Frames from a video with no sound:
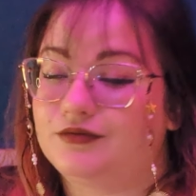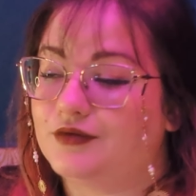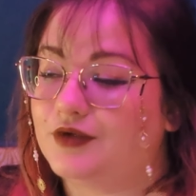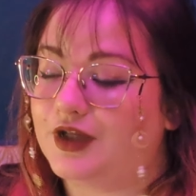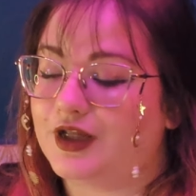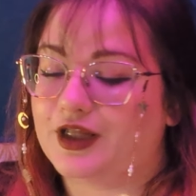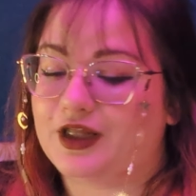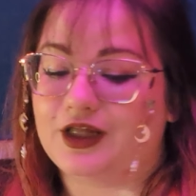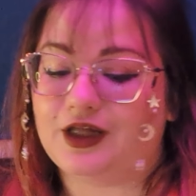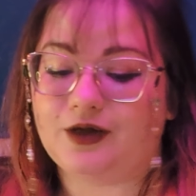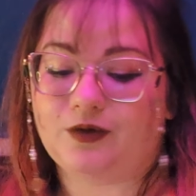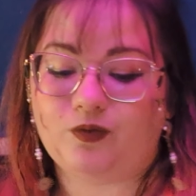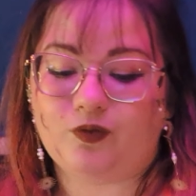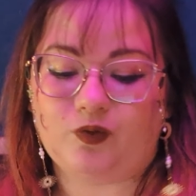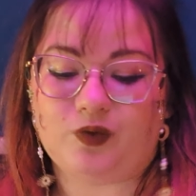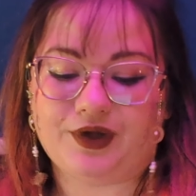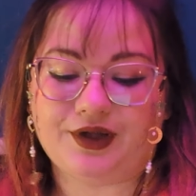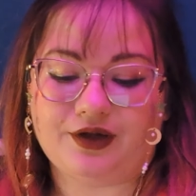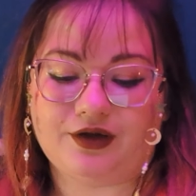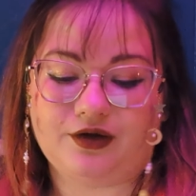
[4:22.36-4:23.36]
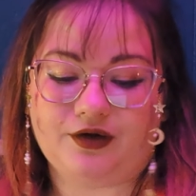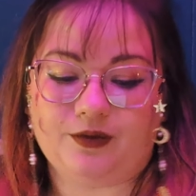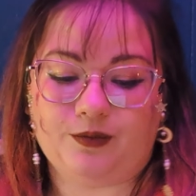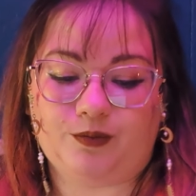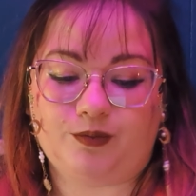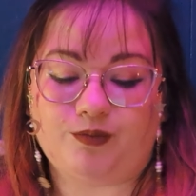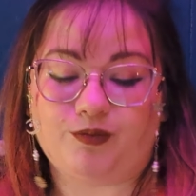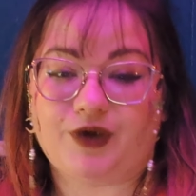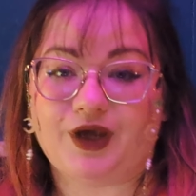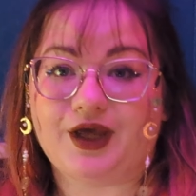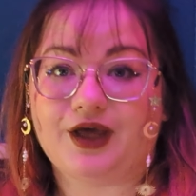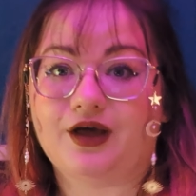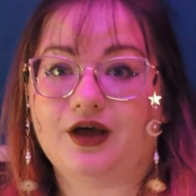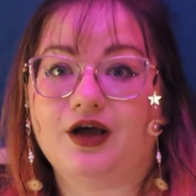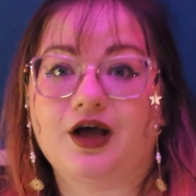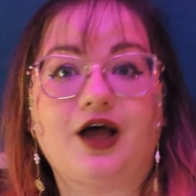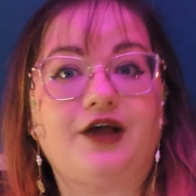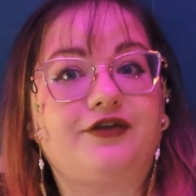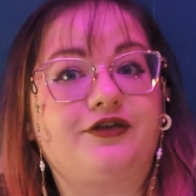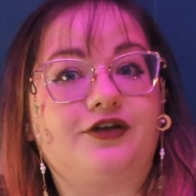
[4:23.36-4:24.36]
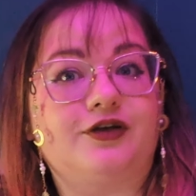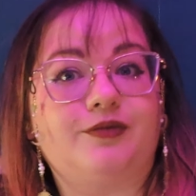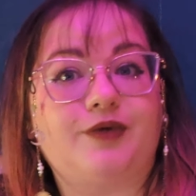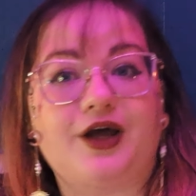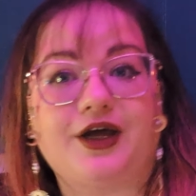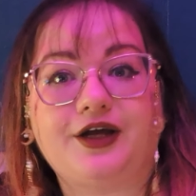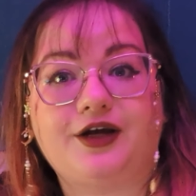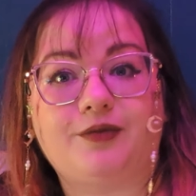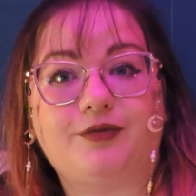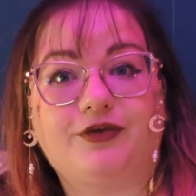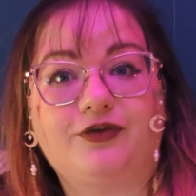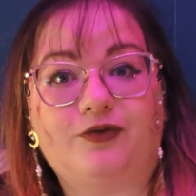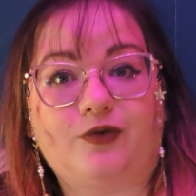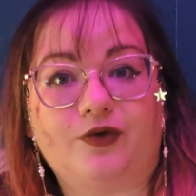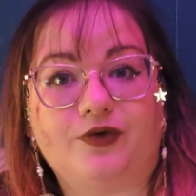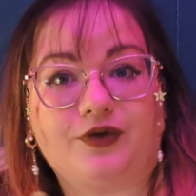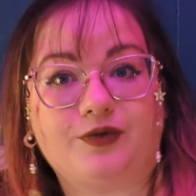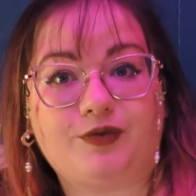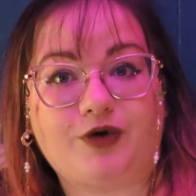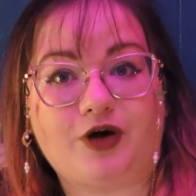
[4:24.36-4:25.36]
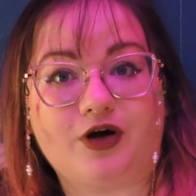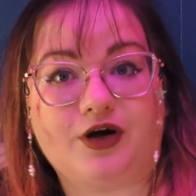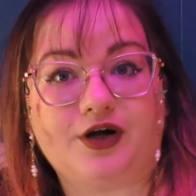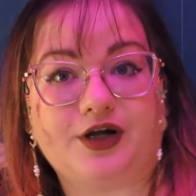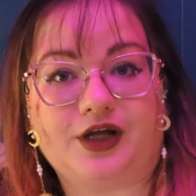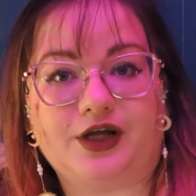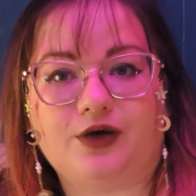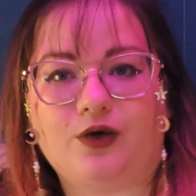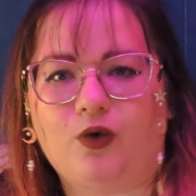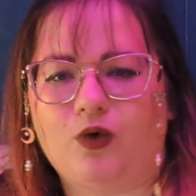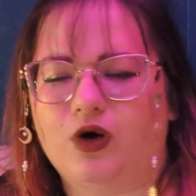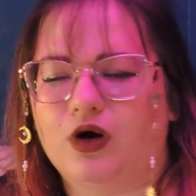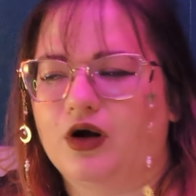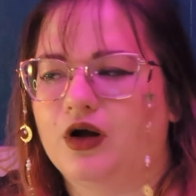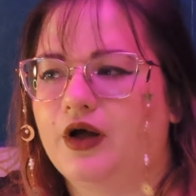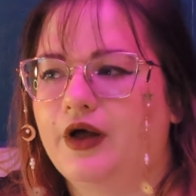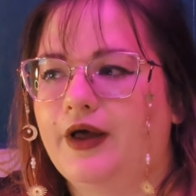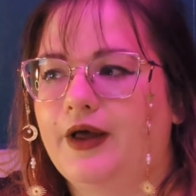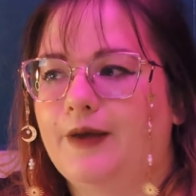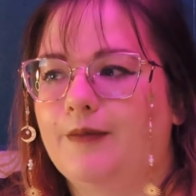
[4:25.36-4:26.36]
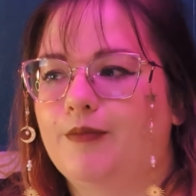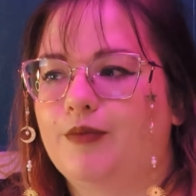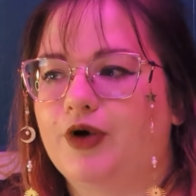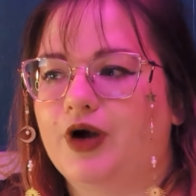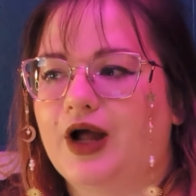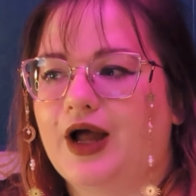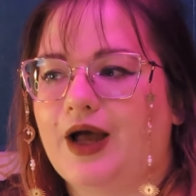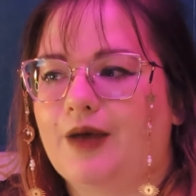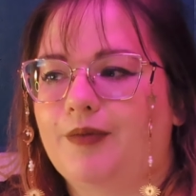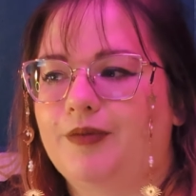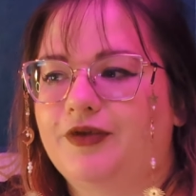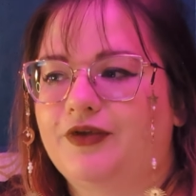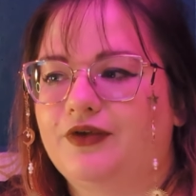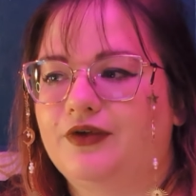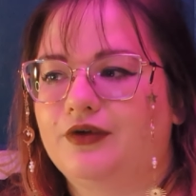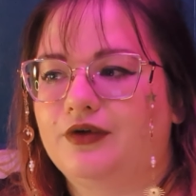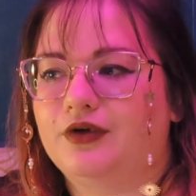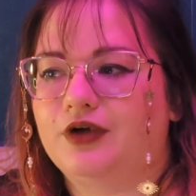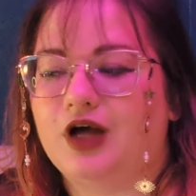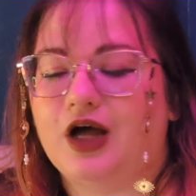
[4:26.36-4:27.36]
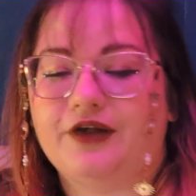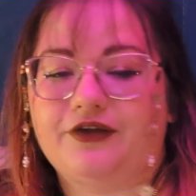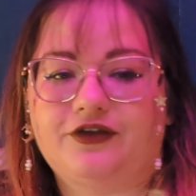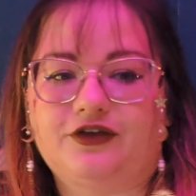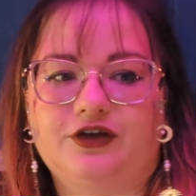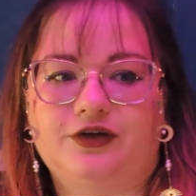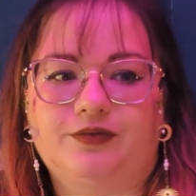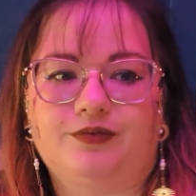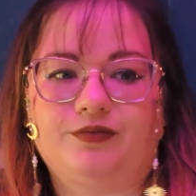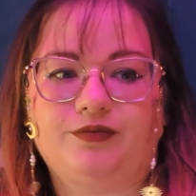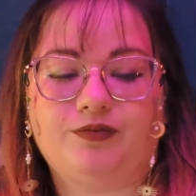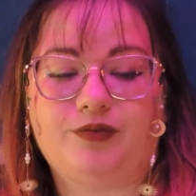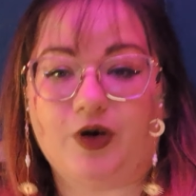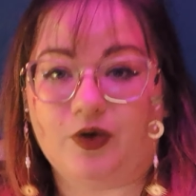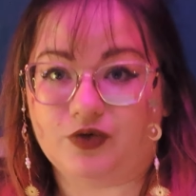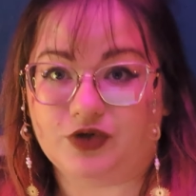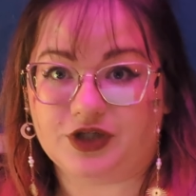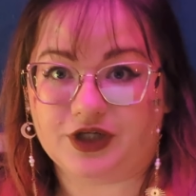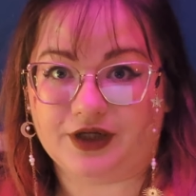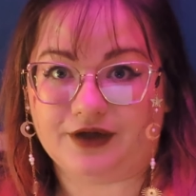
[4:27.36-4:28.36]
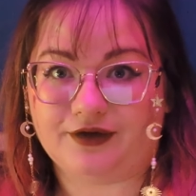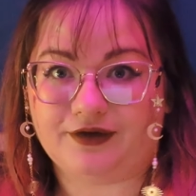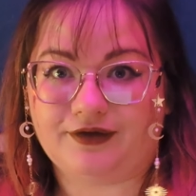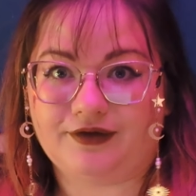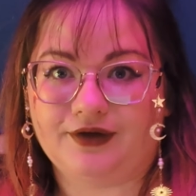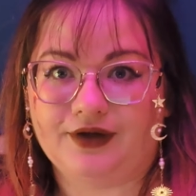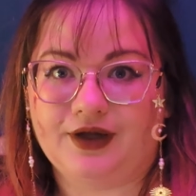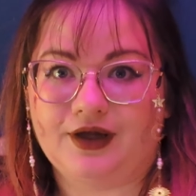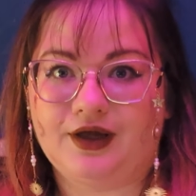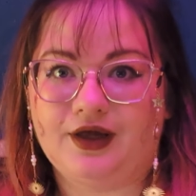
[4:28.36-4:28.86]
he will make custom items for the party or perhaps custom potions.